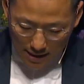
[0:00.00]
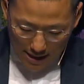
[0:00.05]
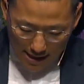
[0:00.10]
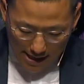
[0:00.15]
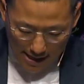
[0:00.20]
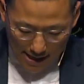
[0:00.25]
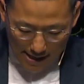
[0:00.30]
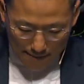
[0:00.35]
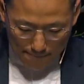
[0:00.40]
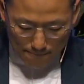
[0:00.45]

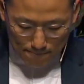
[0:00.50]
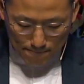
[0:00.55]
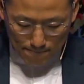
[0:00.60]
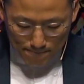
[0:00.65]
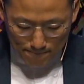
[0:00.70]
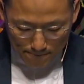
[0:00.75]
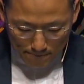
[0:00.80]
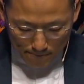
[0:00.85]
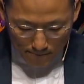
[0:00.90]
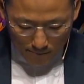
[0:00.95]
a
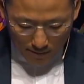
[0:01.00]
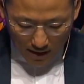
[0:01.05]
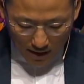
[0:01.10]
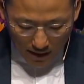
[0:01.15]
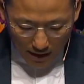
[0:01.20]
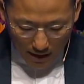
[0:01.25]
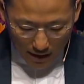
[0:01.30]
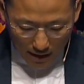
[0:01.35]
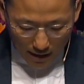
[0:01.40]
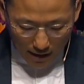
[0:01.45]

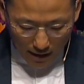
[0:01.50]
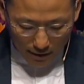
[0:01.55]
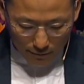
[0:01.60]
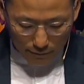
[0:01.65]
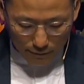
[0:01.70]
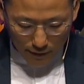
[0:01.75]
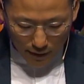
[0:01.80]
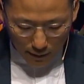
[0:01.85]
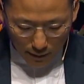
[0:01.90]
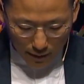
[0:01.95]

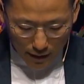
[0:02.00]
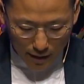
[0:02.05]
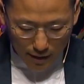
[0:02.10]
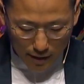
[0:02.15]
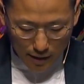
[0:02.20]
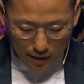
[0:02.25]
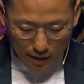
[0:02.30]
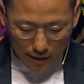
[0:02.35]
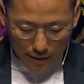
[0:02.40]
very